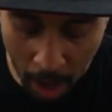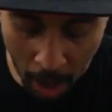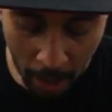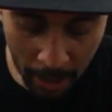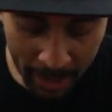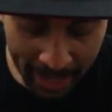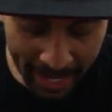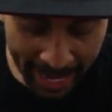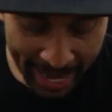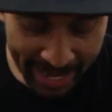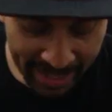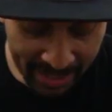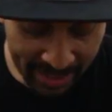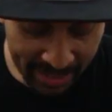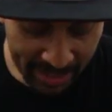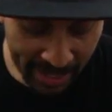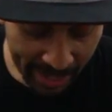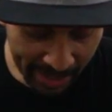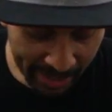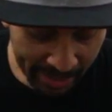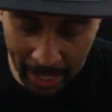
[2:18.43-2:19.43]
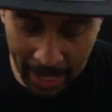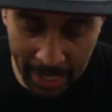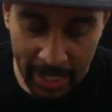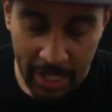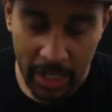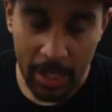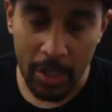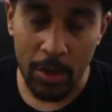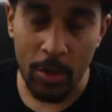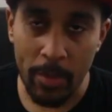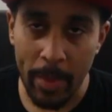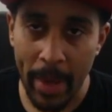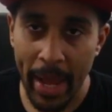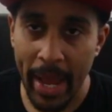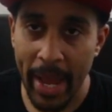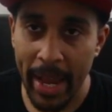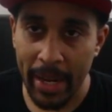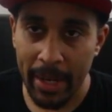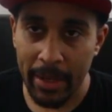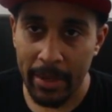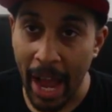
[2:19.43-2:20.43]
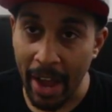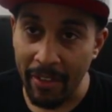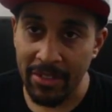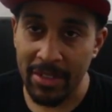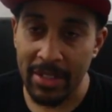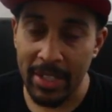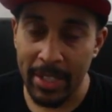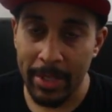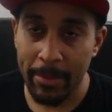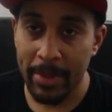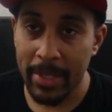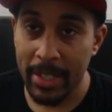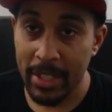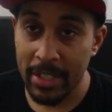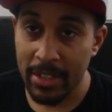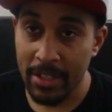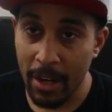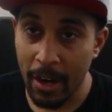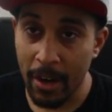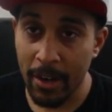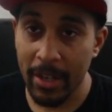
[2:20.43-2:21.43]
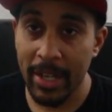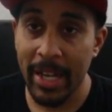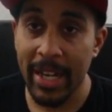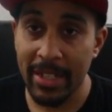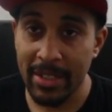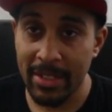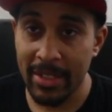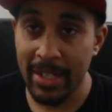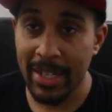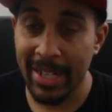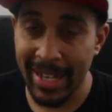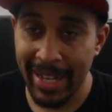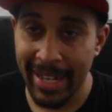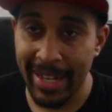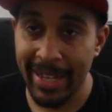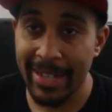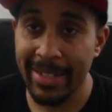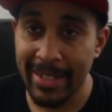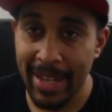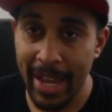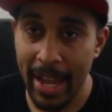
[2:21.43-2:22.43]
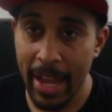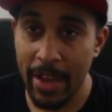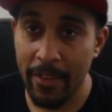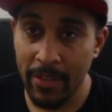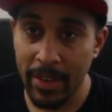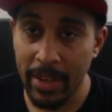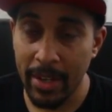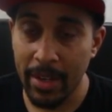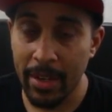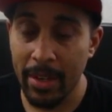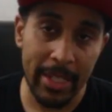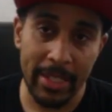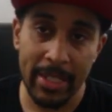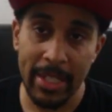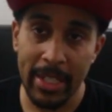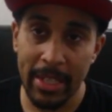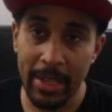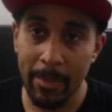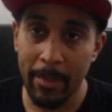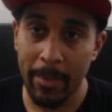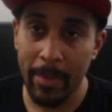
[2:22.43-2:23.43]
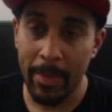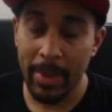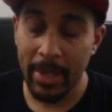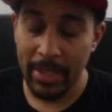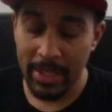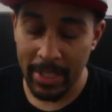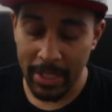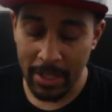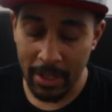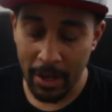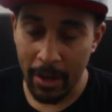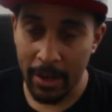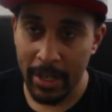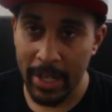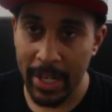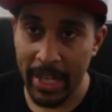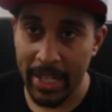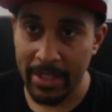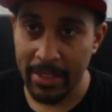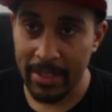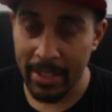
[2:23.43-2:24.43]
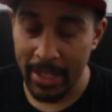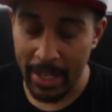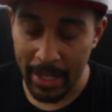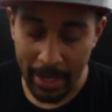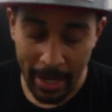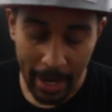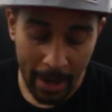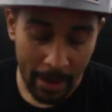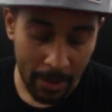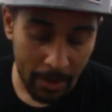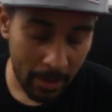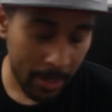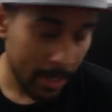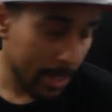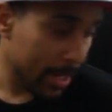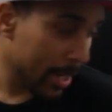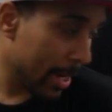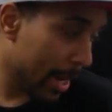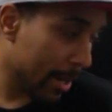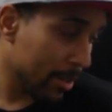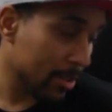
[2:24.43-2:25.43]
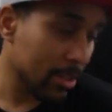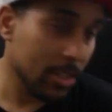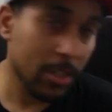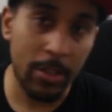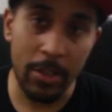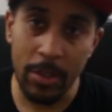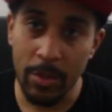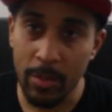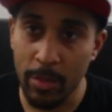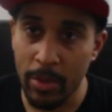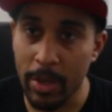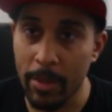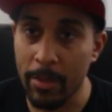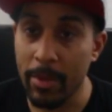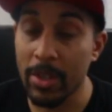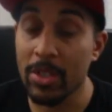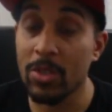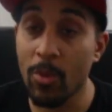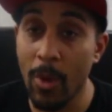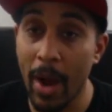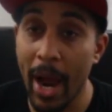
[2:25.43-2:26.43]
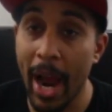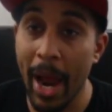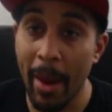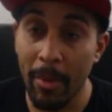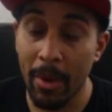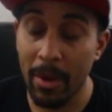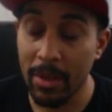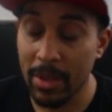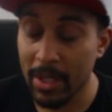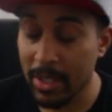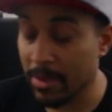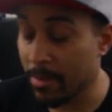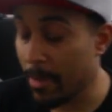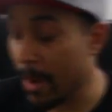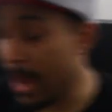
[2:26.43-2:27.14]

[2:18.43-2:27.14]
arcade stick, I need a new bag, obviously, because the arcade stick is heavy. Let's get the let's get the arcade stick out, and then I'll show you pretty much why I bought this